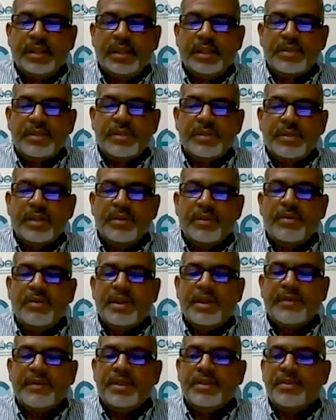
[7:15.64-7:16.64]
So there are no
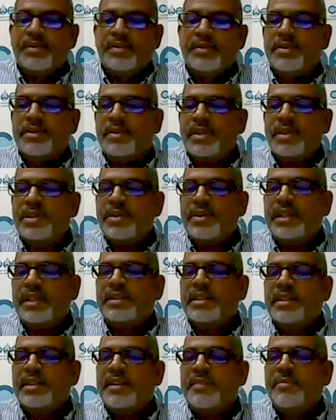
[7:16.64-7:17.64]
revenue. So
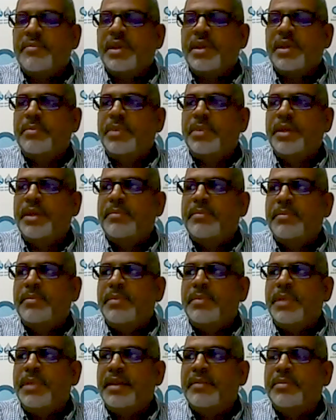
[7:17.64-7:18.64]
contractors may
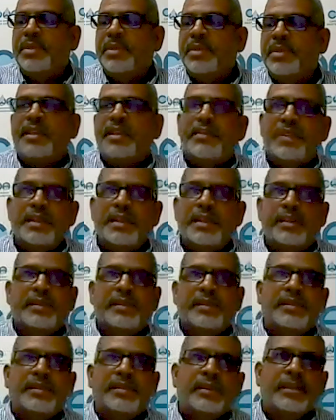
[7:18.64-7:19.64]
have been given
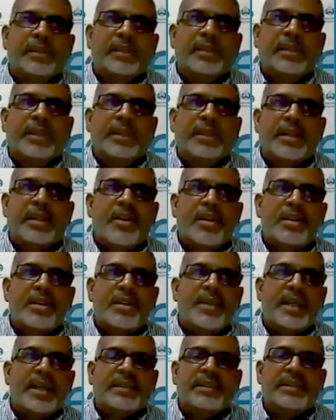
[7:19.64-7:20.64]
a
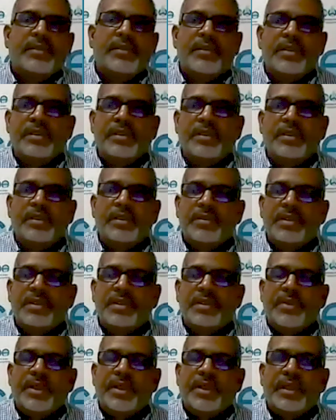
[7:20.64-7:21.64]
contract in order to do
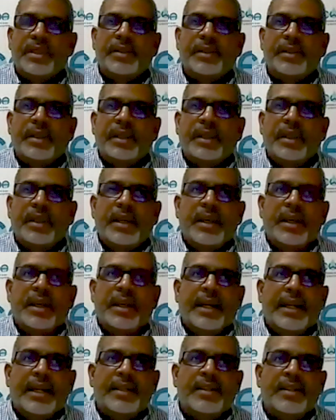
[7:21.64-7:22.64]
something,
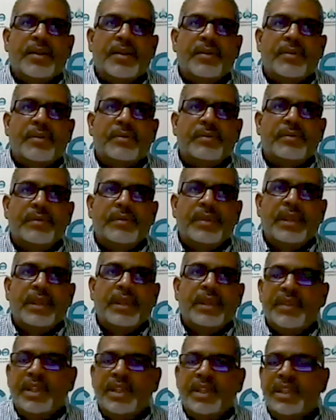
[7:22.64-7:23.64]
and now
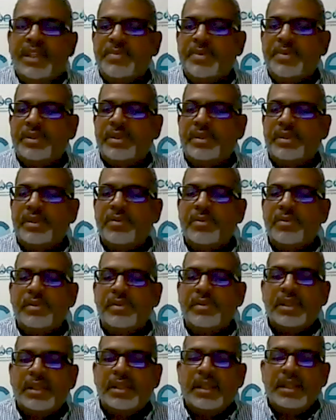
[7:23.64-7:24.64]
everything is put on
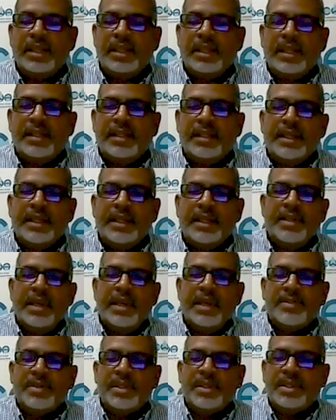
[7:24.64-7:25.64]
hold, and that
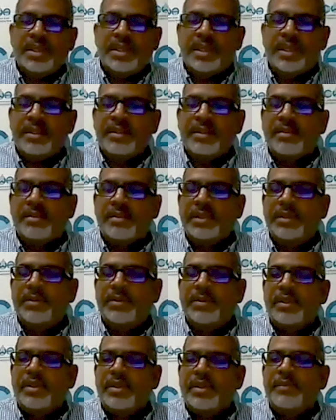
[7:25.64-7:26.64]
perhaps is the income they were
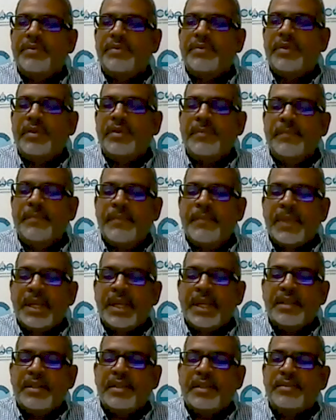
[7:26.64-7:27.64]
looking for.
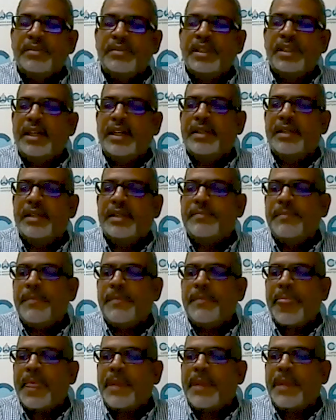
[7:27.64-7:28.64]
And not only that,
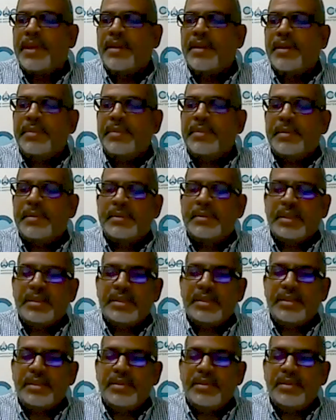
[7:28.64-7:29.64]
they may not be able to
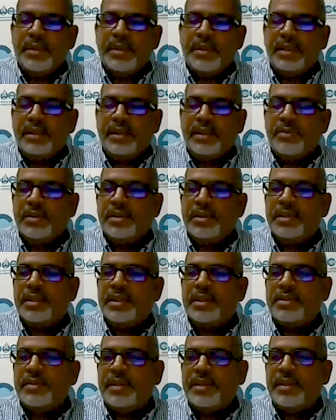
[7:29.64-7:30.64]
continue paying their
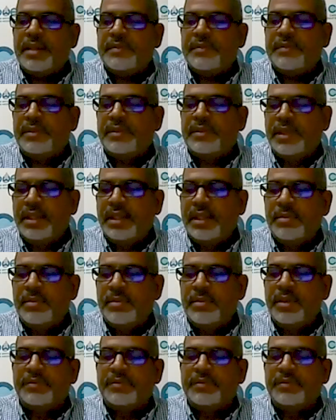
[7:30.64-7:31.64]
workers, so they have to lay them
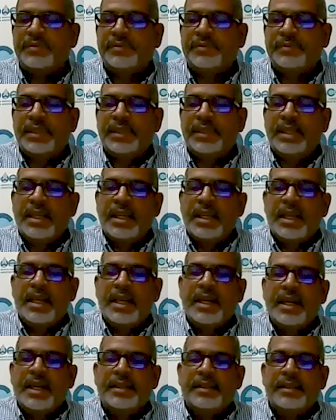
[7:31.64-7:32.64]
off.
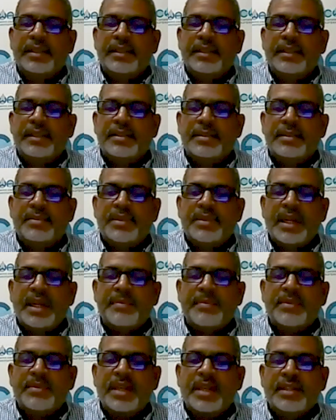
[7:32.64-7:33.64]
And
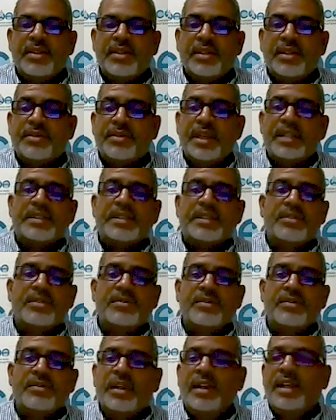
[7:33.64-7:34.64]
sometimes, and contractors
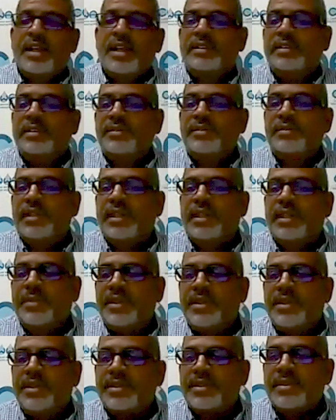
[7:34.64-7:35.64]
do not like to do that
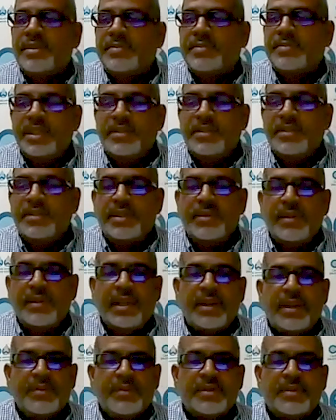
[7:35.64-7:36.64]
because sometimes when you lay
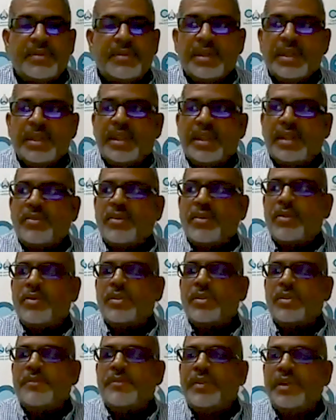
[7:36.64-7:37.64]
off somebody, they go and
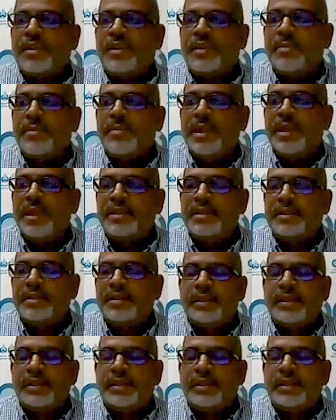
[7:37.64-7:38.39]
work for your competitor.